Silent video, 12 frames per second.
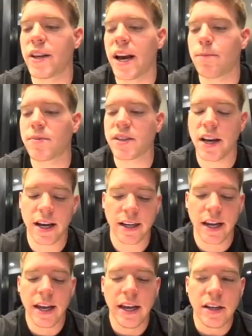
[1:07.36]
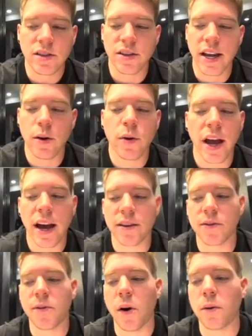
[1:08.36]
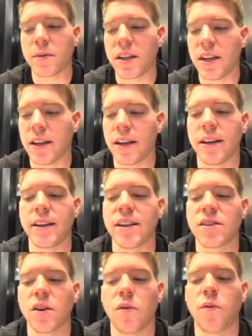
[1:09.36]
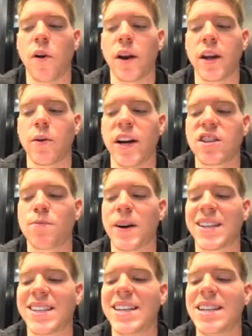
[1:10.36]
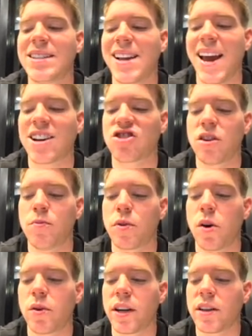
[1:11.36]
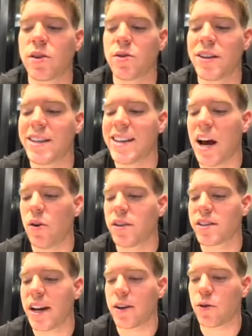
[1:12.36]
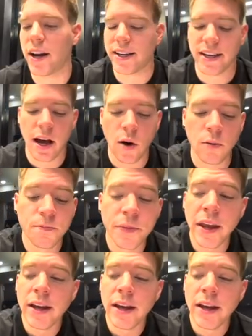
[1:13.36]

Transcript: the upside. So then we had formed here this falling wedge, but this actually broke here to the downside right now.